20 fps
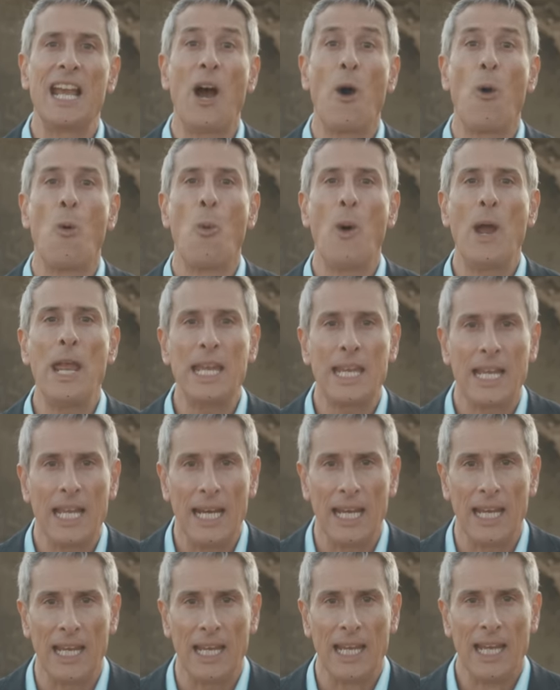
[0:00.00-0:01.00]

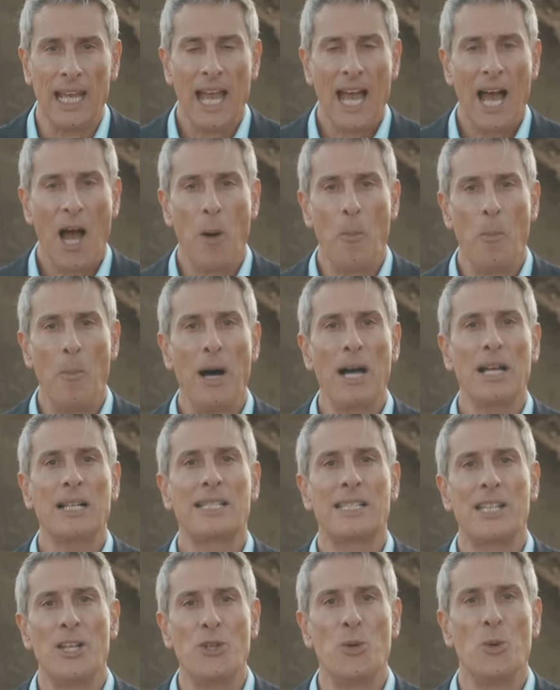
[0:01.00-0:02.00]
awakening
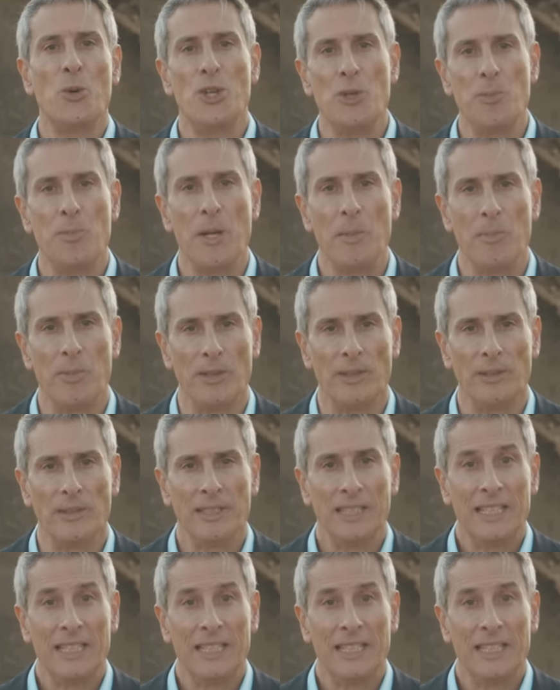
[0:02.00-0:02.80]
amongst the Jewish people.